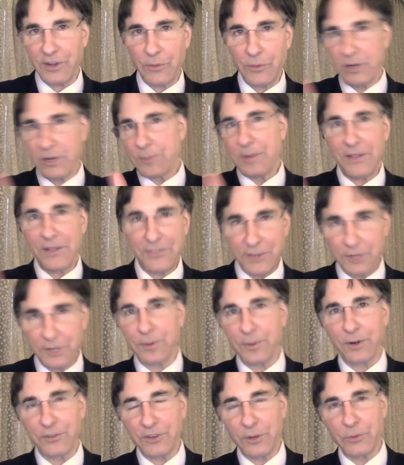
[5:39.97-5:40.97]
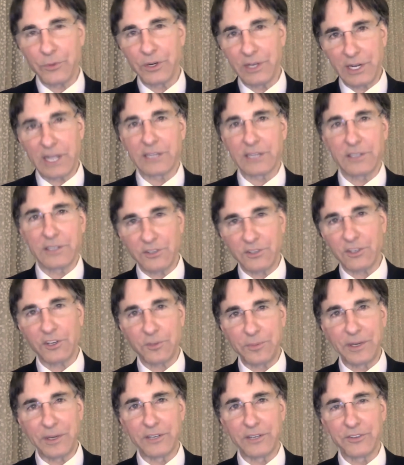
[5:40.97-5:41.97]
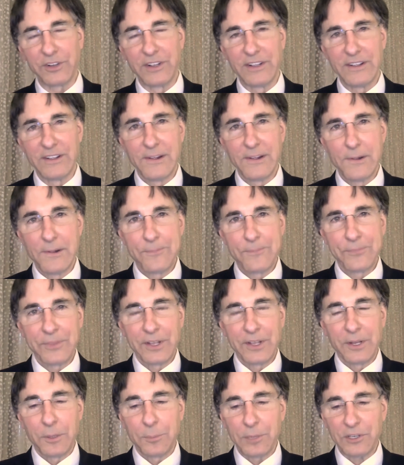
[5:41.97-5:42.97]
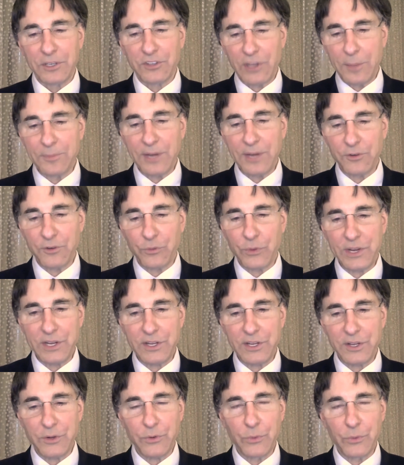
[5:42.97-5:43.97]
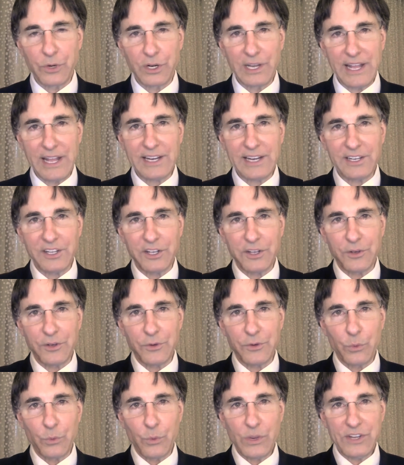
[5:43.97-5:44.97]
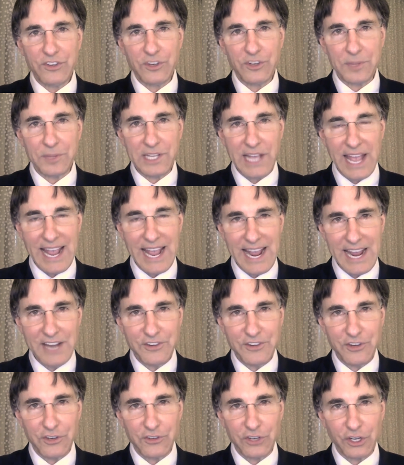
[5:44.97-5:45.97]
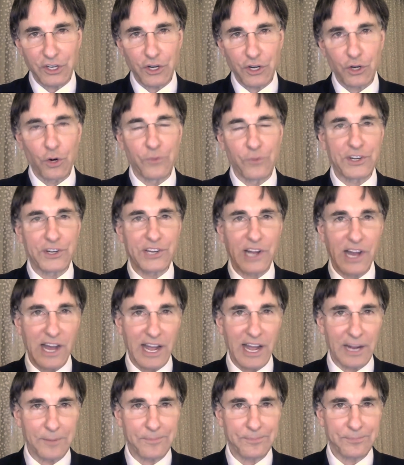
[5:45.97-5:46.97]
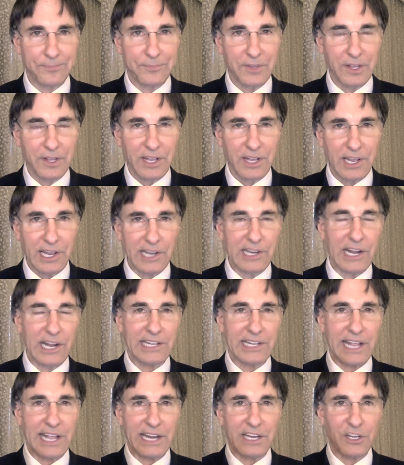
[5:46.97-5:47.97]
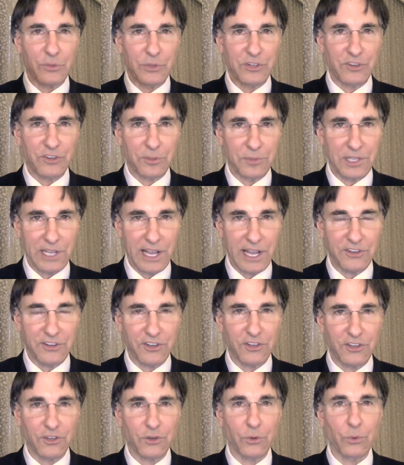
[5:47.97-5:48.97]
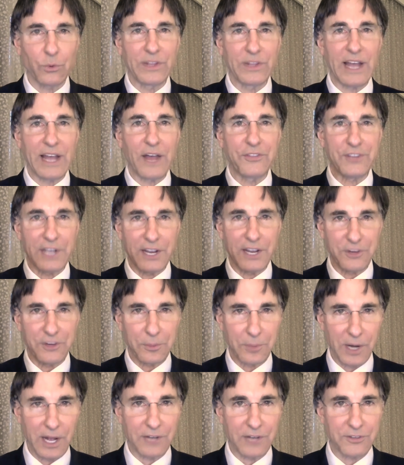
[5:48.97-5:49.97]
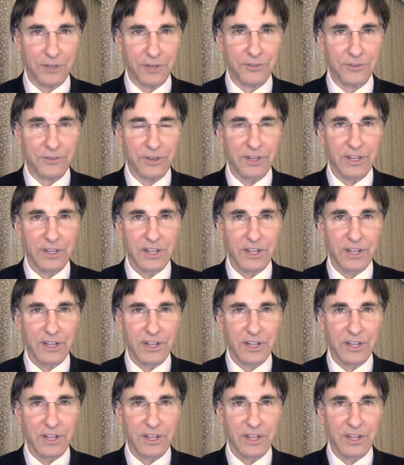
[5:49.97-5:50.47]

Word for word: I wouldn't have met this person. I wouldn't have got this experience. But sometimes we're letting the wisdom of the ages occur over time and not getting the wisdom of the ages without the aging process.